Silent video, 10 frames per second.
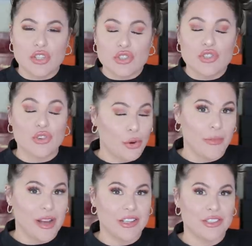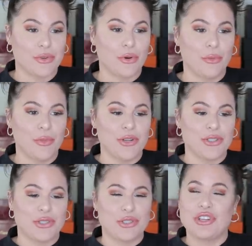so much,
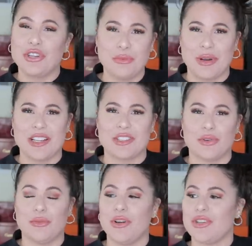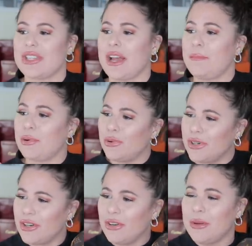almost too much, almost. I
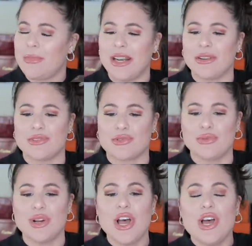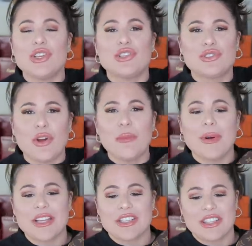put it on a pedestal so
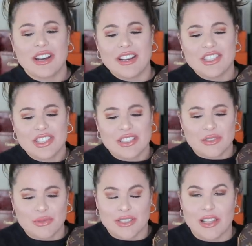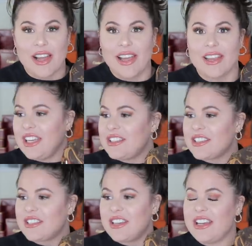much that I just was like,
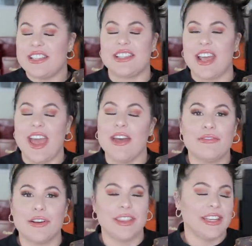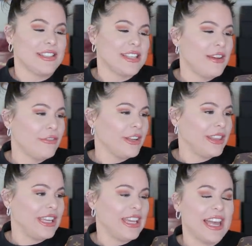it's, it's everything, it's
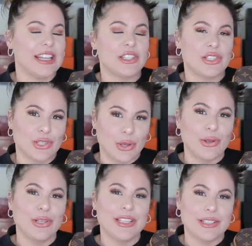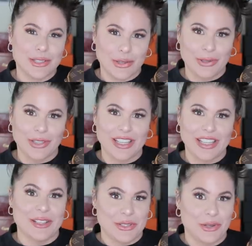everything. And slowly, slowly,
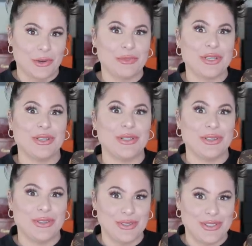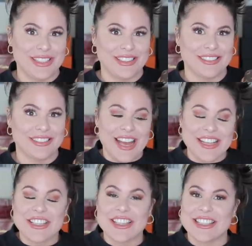I stopped using it. I
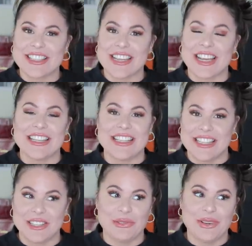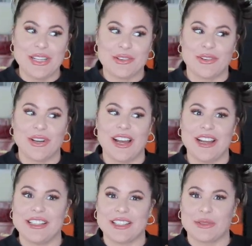just didn't reach for it.
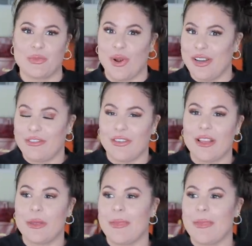I just went for other